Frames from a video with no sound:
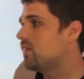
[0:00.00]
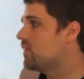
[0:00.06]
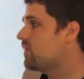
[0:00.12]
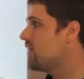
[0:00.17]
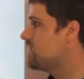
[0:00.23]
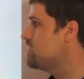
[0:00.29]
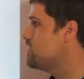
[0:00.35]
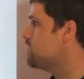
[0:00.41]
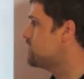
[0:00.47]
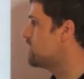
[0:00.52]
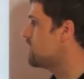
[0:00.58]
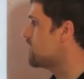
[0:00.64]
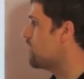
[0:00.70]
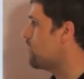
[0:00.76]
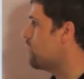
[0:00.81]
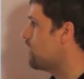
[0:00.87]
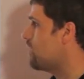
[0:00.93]
Then you can
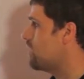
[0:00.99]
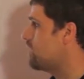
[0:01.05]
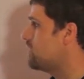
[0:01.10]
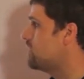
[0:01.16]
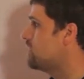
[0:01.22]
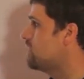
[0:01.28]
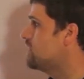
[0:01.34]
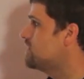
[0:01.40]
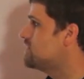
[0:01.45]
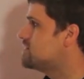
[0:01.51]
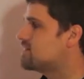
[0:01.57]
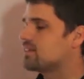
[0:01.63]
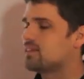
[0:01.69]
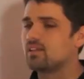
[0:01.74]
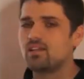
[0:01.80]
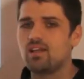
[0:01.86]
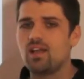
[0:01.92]
go on
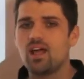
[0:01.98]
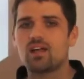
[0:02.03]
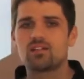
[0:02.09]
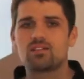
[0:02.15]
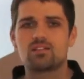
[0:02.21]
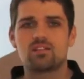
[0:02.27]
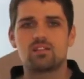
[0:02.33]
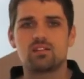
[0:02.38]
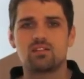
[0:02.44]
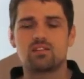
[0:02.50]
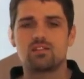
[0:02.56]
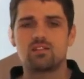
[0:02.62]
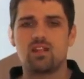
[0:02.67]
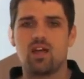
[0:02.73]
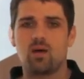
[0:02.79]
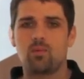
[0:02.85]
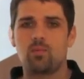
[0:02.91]
to the next
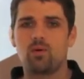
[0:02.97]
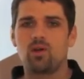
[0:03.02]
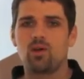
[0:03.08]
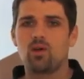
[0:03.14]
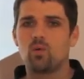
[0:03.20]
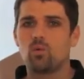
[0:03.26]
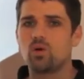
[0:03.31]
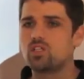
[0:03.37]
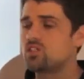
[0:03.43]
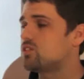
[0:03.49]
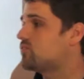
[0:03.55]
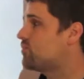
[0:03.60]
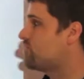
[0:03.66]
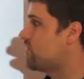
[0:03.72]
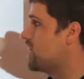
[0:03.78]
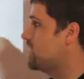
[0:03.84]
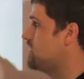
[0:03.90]
step, which is
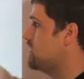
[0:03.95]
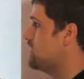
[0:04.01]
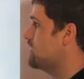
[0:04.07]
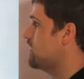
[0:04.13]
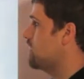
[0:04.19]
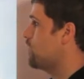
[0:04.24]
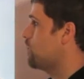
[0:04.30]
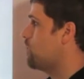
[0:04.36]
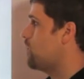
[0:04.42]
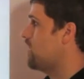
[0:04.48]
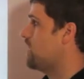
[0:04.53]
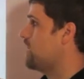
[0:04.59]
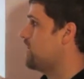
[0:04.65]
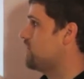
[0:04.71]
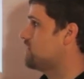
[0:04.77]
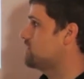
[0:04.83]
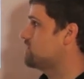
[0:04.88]
finding their
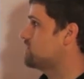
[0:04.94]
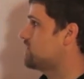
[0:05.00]
why.